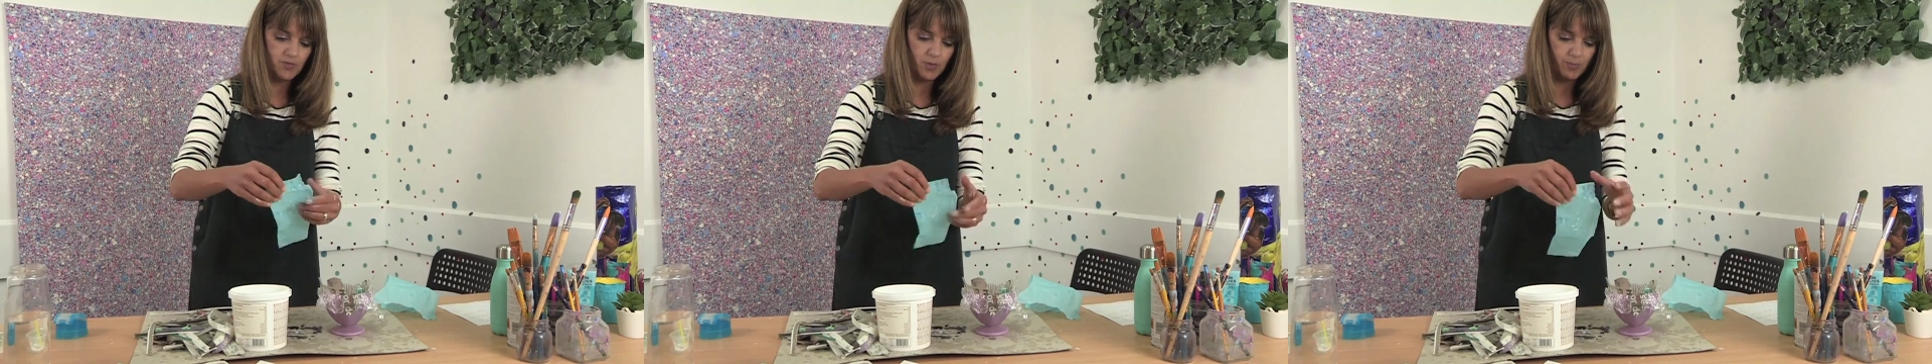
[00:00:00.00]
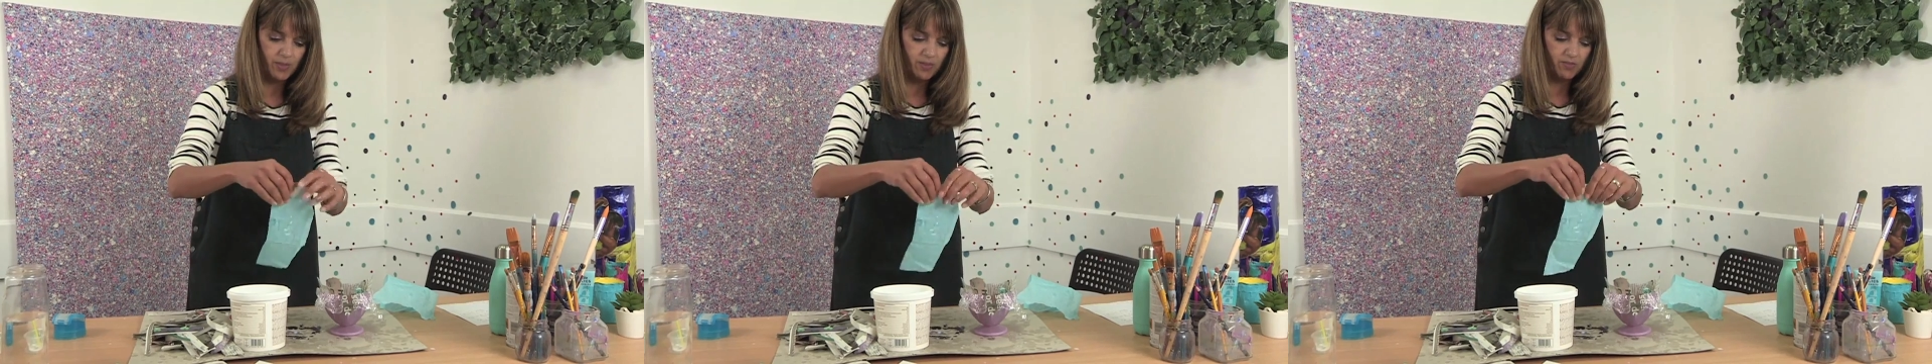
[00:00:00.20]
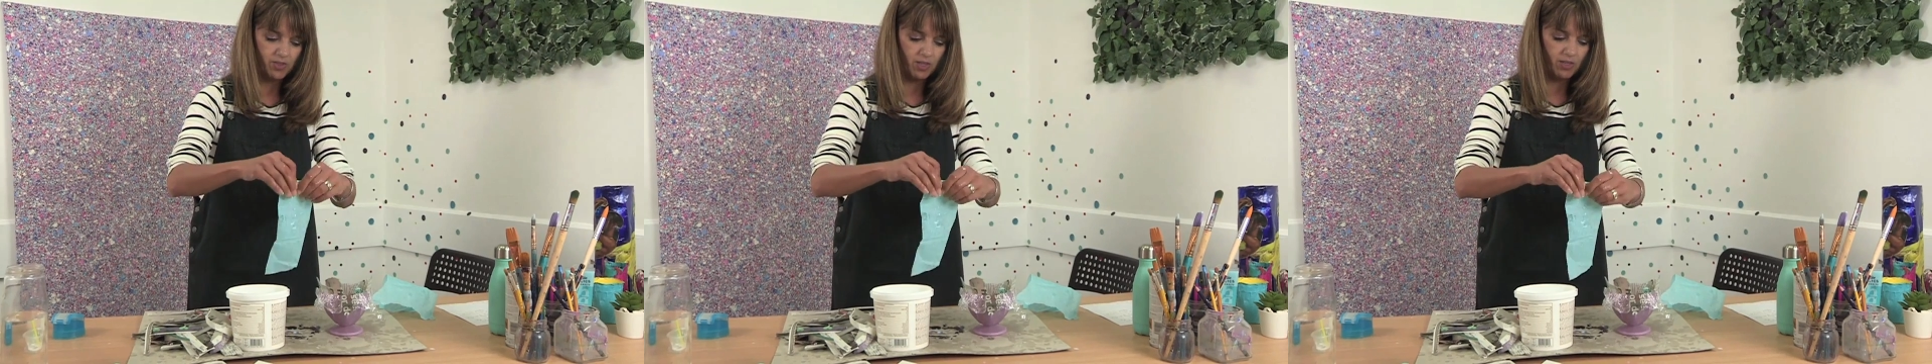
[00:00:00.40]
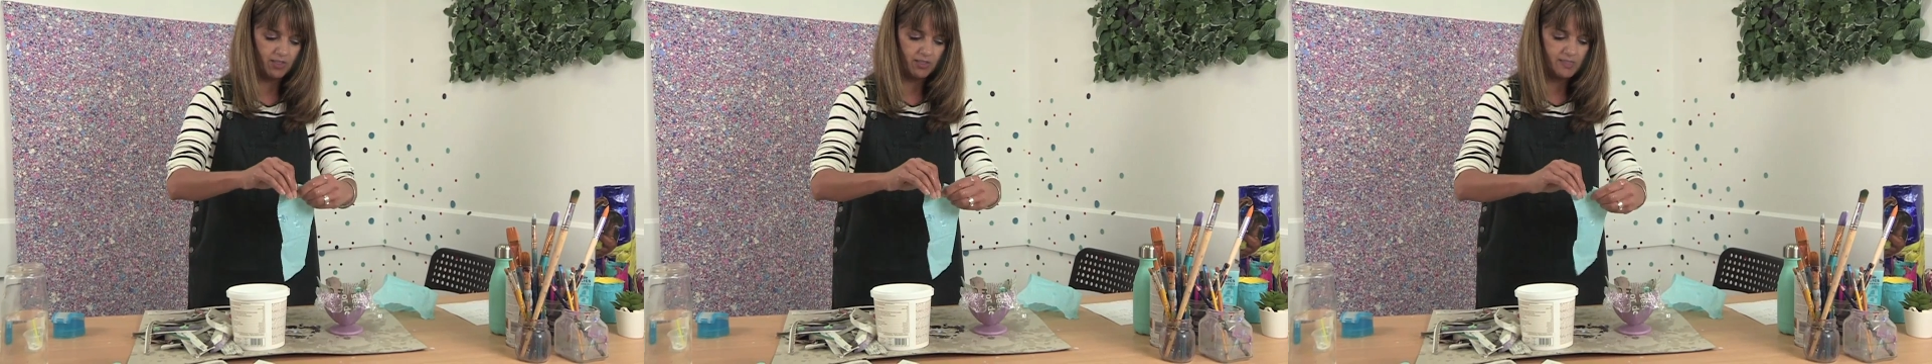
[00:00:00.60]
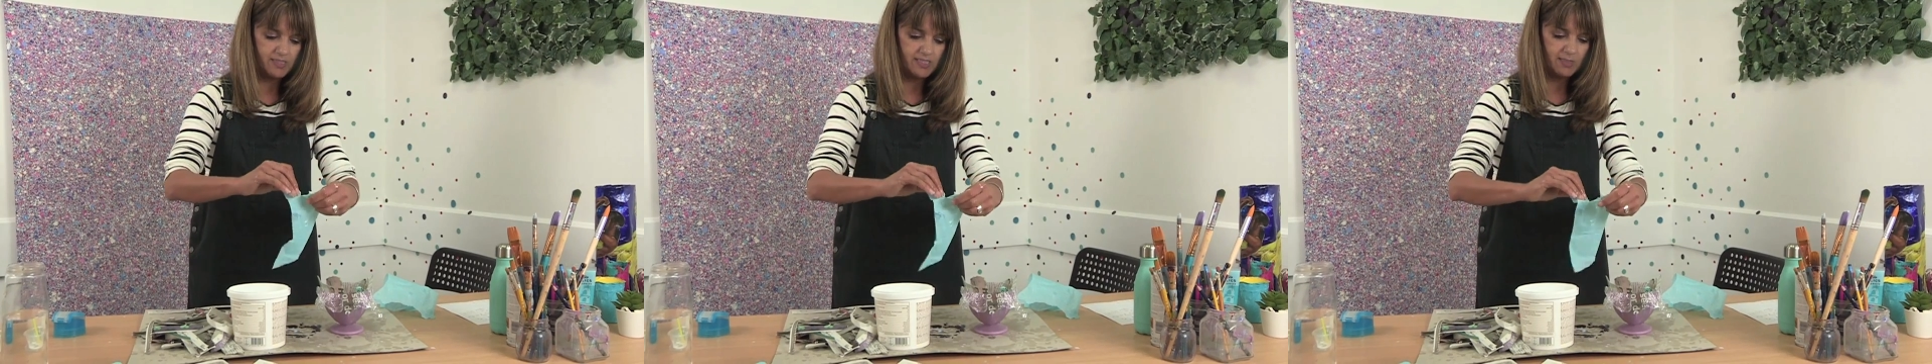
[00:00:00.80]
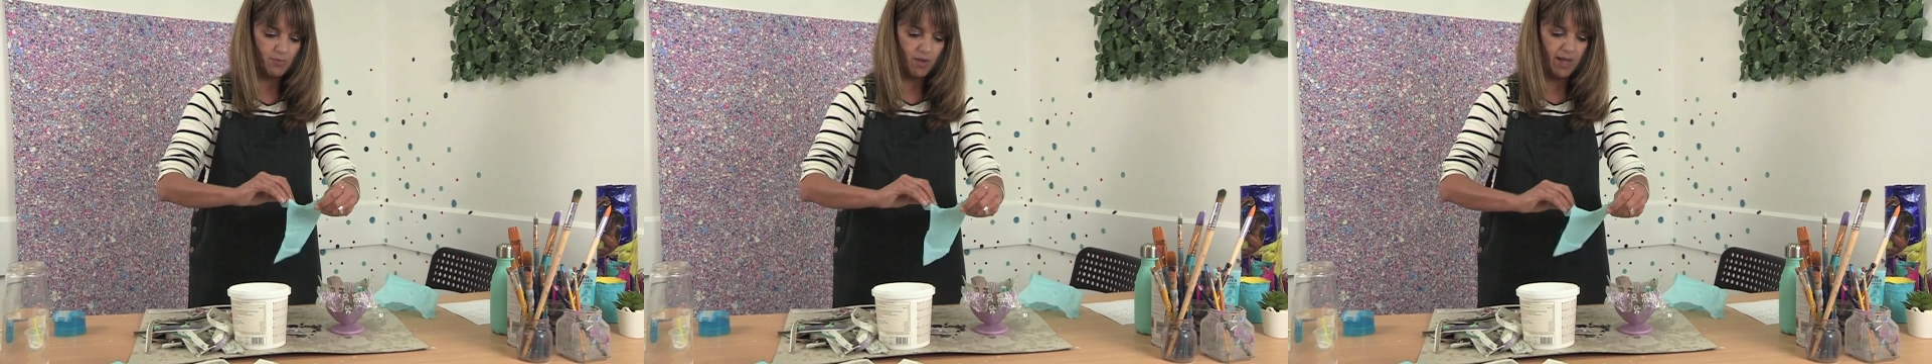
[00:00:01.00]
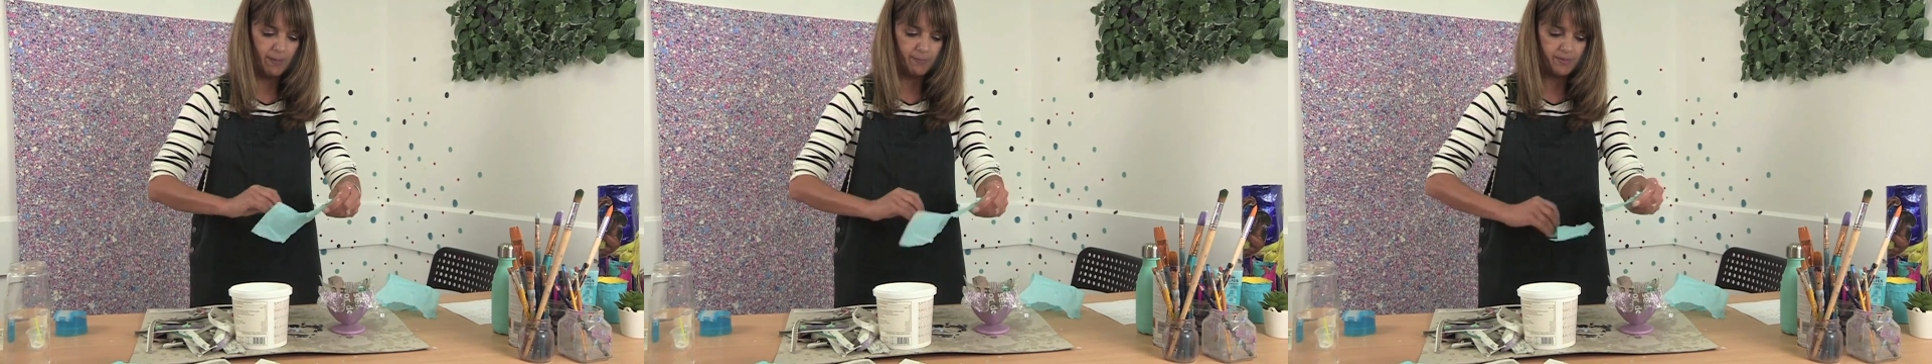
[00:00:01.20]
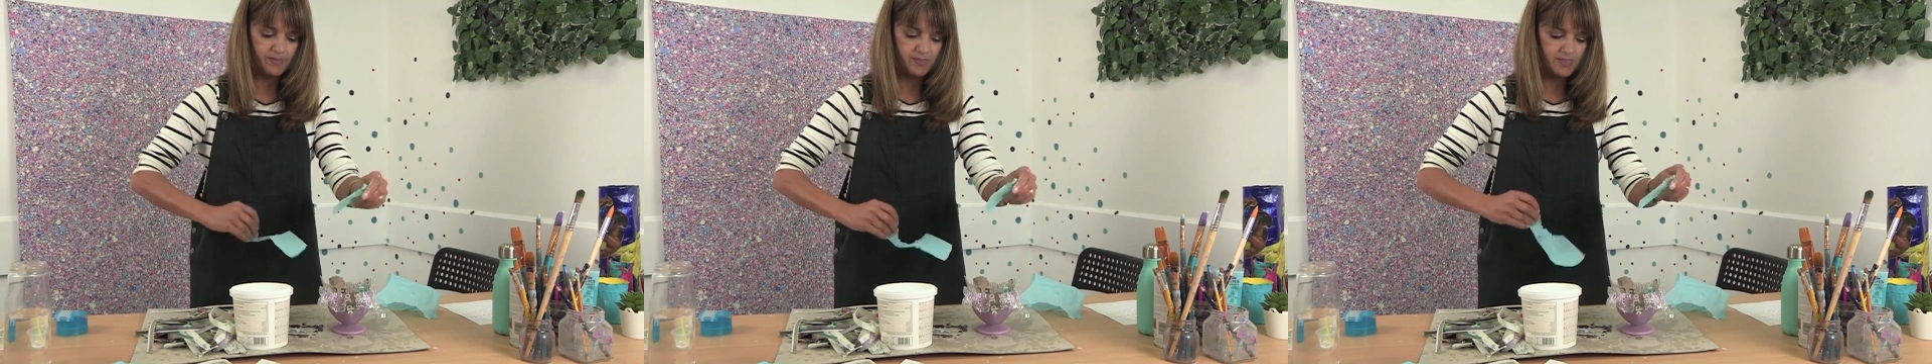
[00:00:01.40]
for a bit of colour, see what
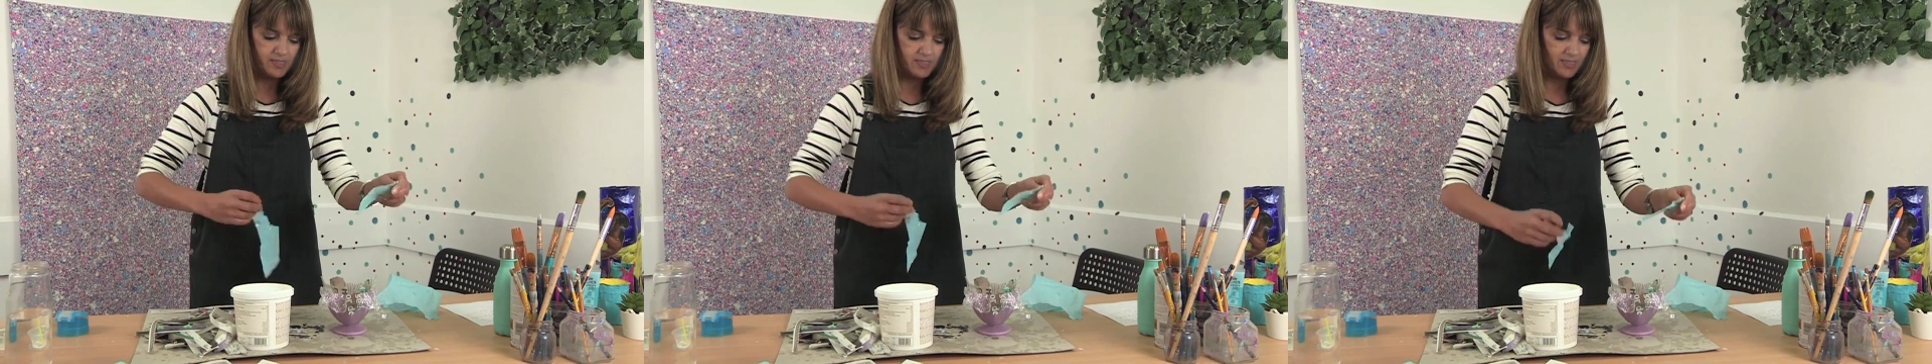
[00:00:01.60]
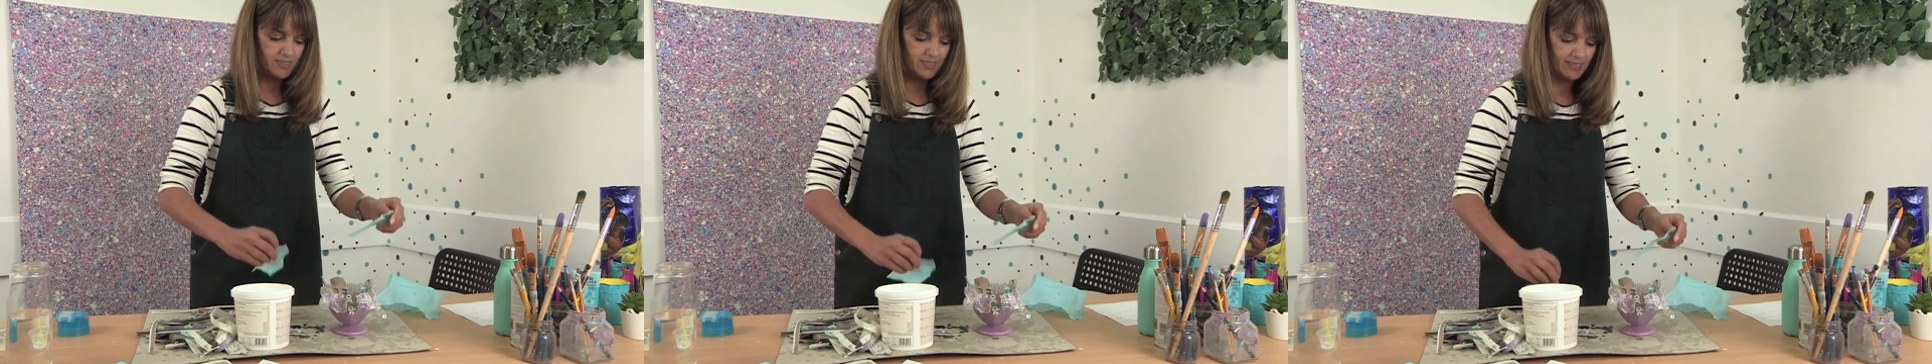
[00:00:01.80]
happens.